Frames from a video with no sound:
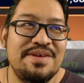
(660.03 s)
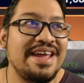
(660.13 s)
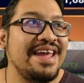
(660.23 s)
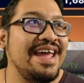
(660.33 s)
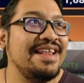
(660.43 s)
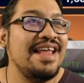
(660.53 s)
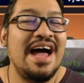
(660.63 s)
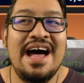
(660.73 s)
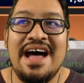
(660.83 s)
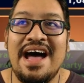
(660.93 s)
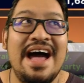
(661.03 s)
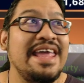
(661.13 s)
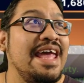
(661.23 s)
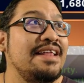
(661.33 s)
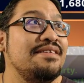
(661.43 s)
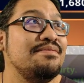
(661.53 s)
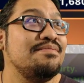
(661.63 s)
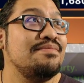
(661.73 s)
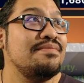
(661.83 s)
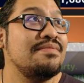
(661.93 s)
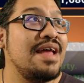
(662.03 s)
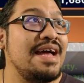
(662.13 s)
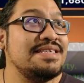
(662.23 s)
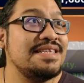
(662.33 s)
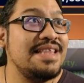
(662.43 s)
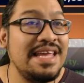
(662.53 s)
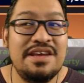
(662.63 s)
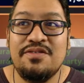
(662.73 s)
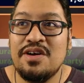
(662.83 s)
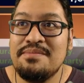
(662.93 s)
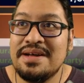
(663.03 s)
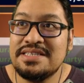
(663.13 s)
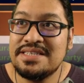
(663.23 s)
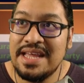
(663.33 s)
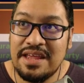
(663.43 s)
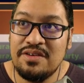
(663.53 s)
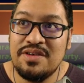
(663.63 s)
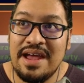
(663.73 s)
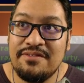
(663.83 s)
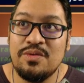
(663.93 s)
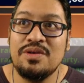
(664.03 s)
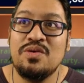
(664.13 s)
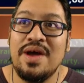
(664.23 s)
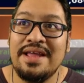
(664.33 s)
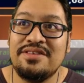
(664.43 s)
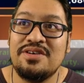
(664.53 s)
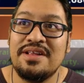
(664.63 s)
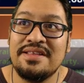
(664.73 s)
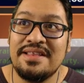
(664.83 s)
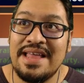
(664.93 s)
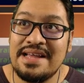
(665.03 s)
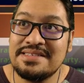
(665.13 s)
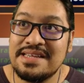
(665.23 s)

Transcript: again. Uh, again, guys, thank you very much. Thank you to everyone who entered the last